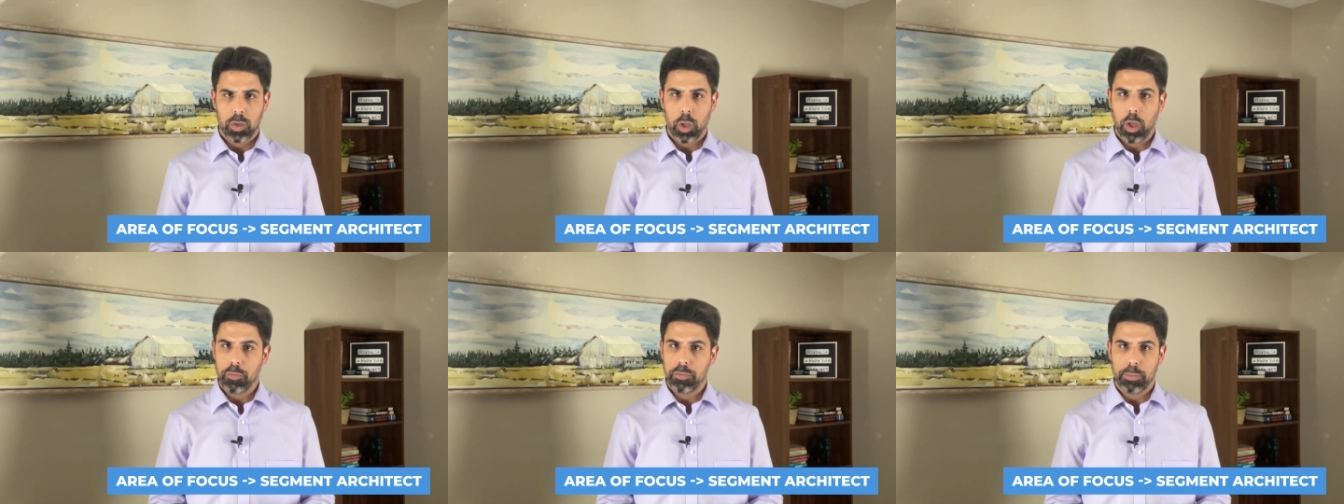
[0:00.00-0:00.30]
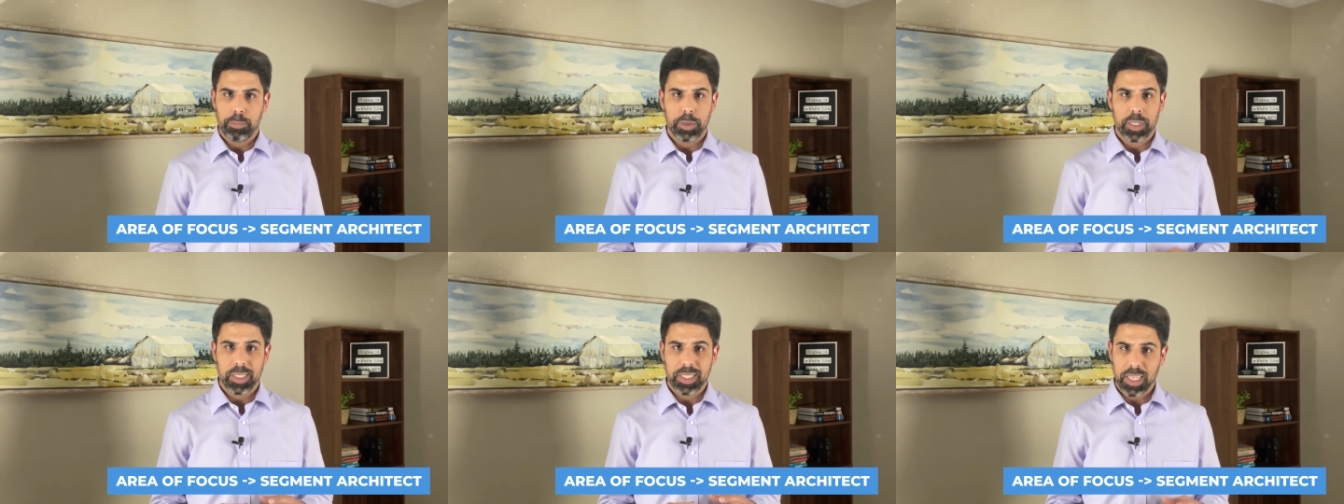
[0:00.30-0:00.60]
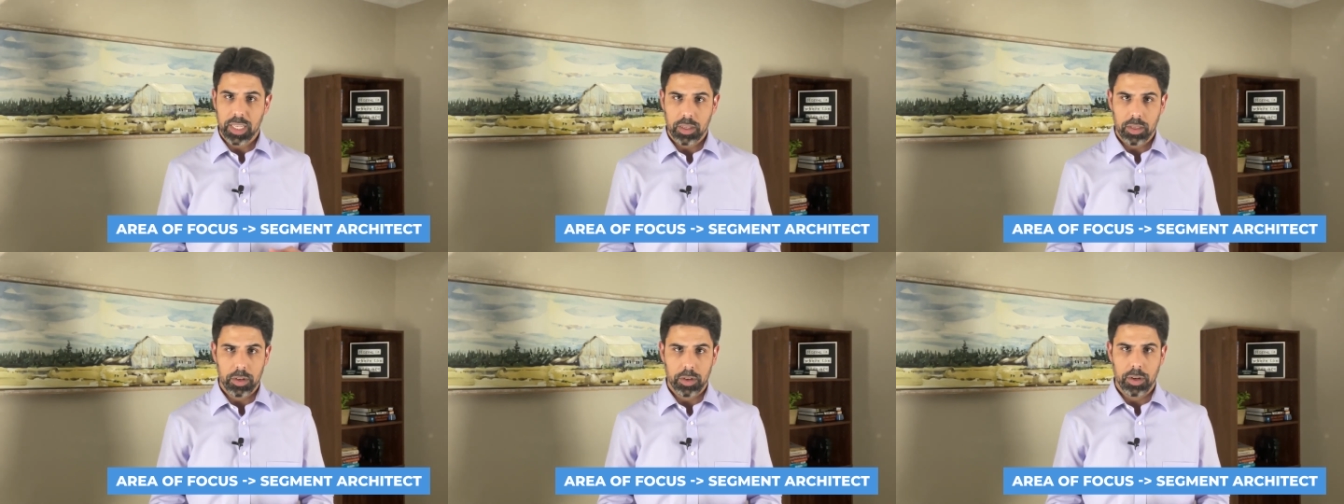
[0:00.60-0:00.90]
of a
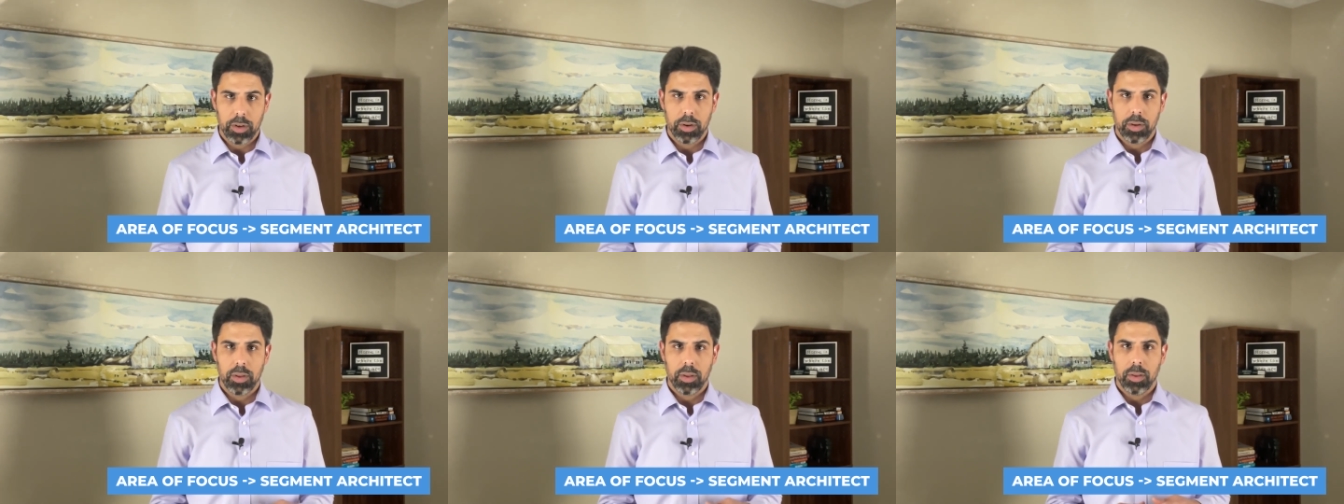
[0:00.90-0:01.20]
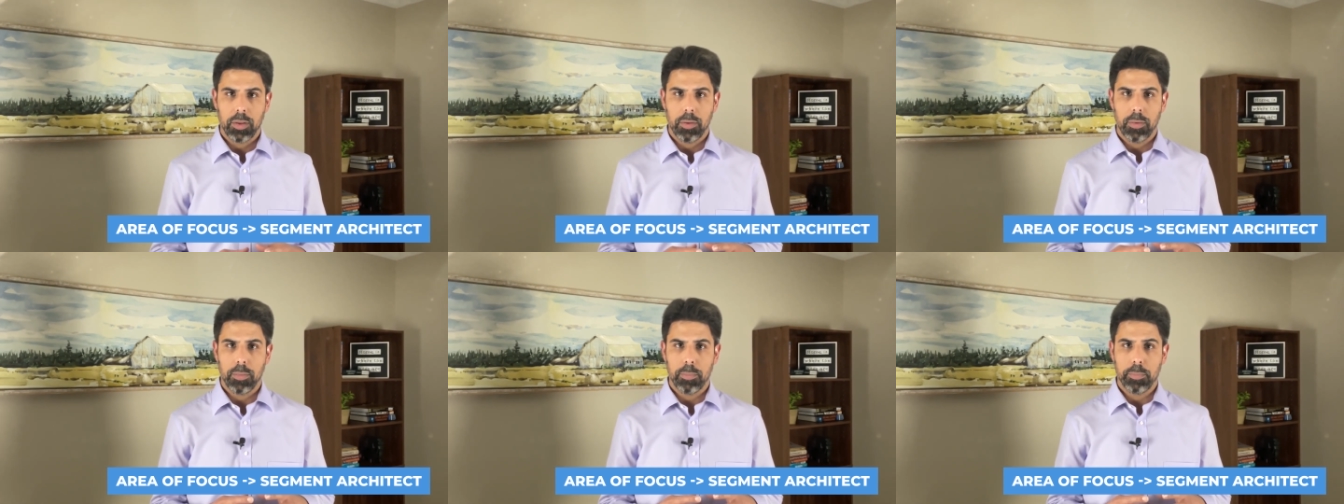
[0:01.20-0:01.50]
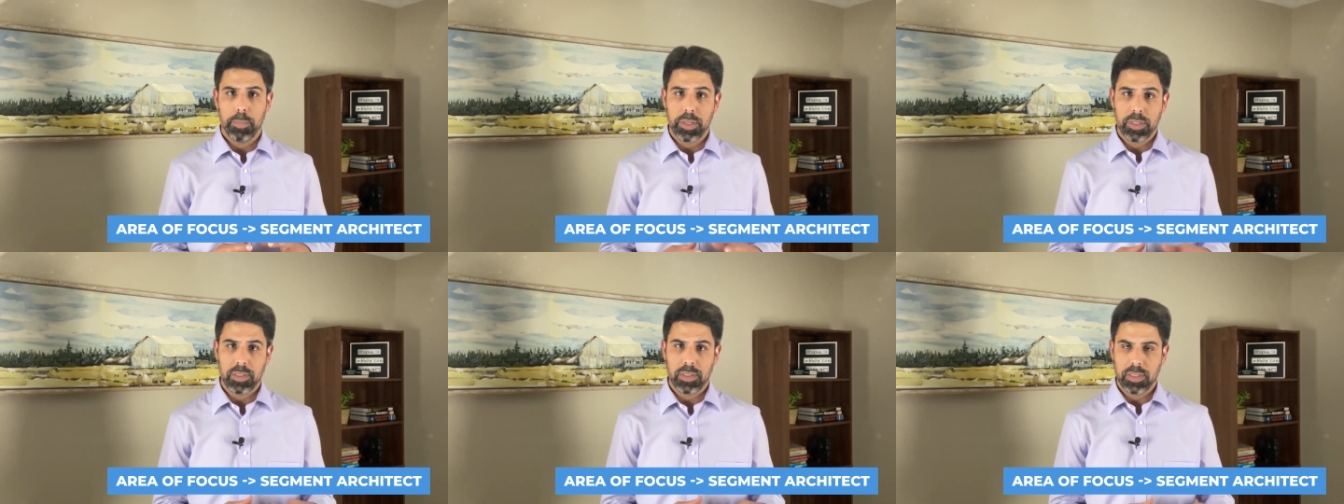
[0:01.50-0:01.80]
particular
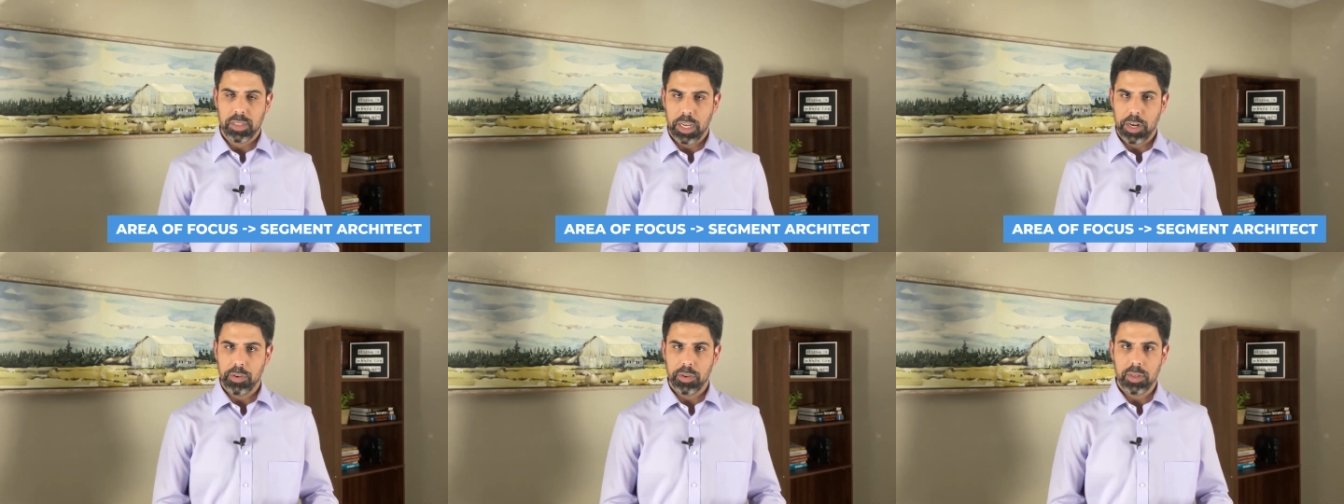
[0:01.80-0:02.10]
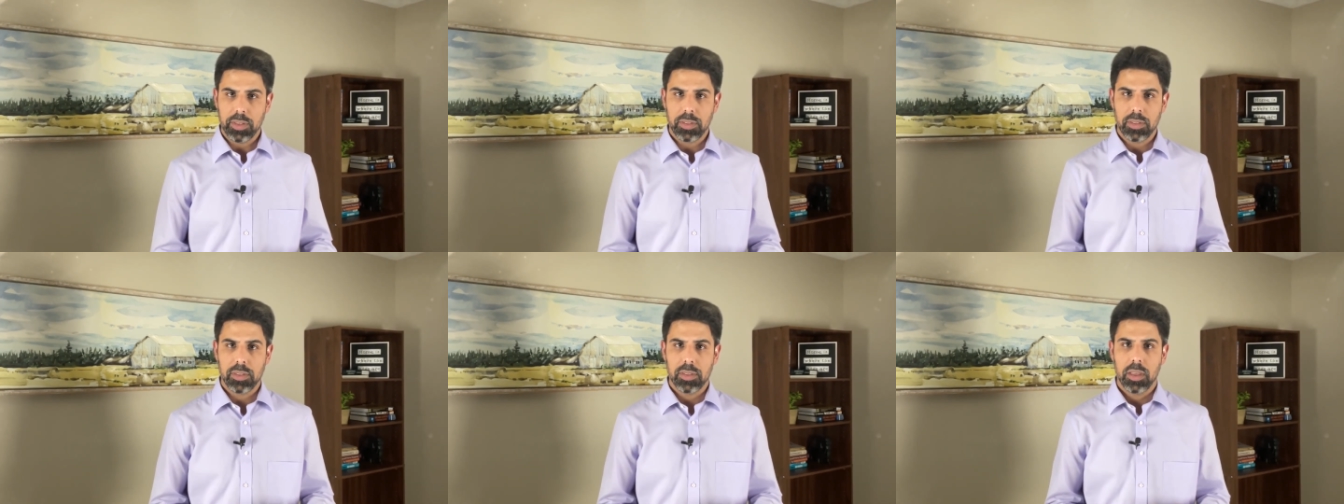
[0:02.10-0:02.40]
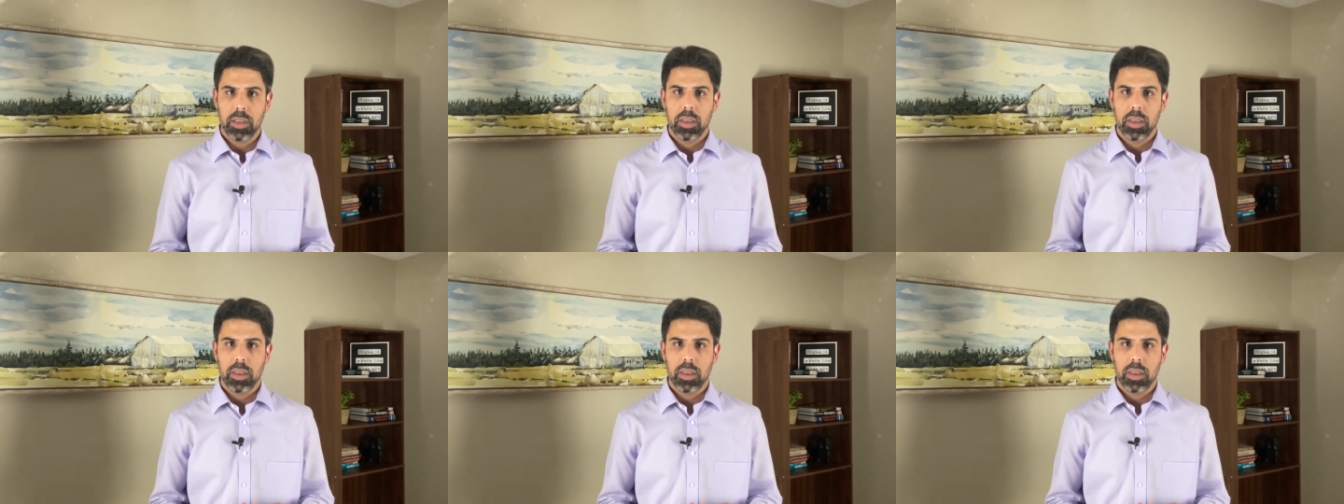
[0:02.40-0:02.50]
business areas.